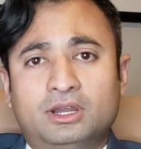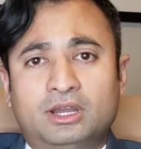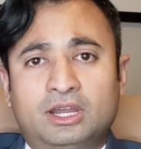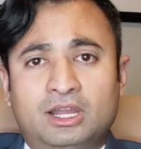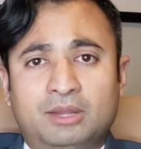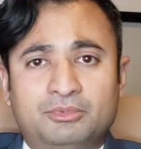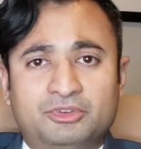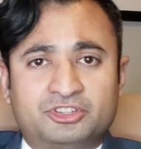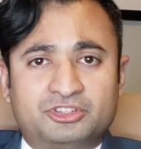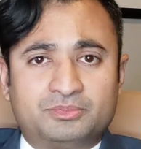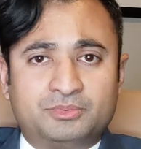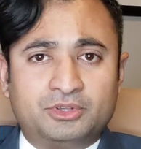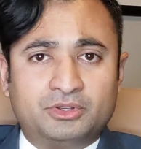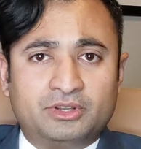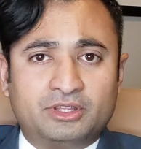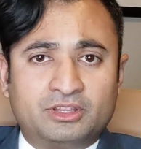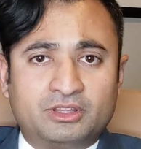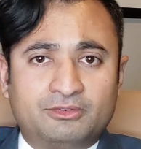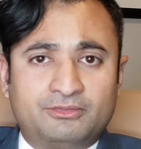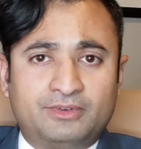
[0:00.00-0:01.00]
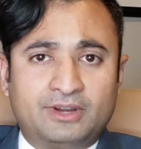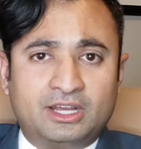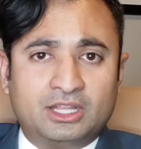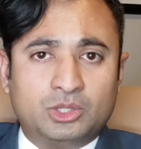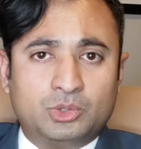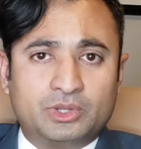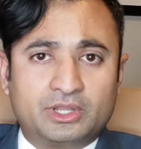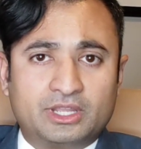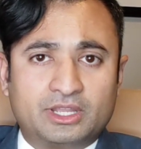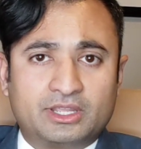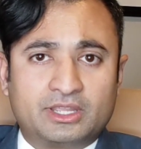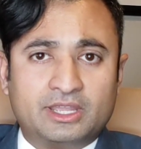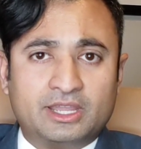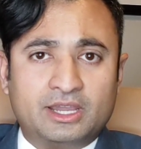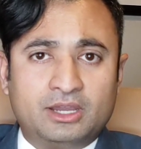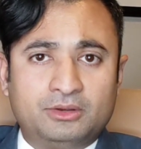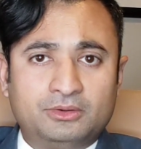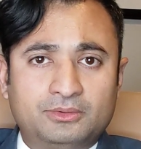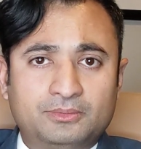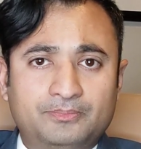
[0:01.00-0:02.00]
"I'm disputing the following
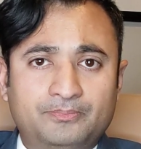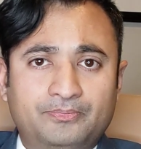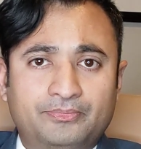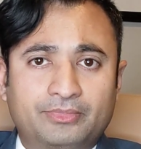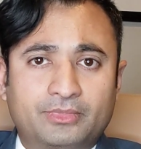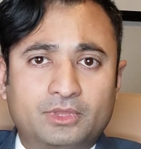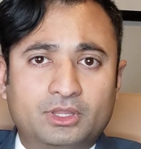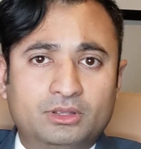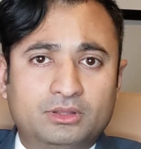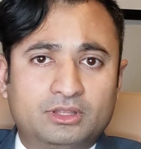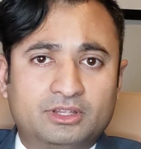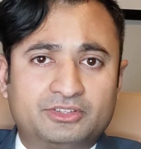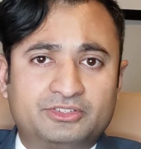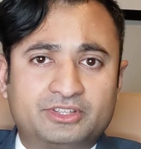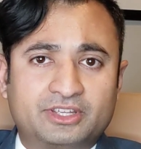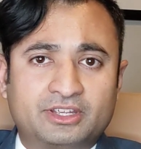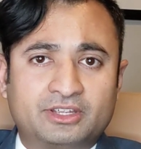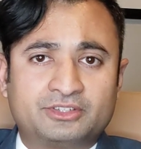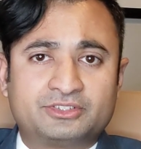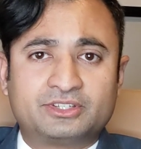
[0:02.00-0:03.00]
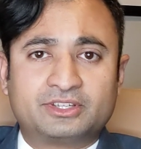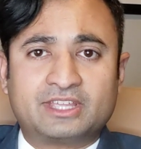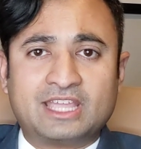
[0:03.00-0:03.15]
account." Let's say it's a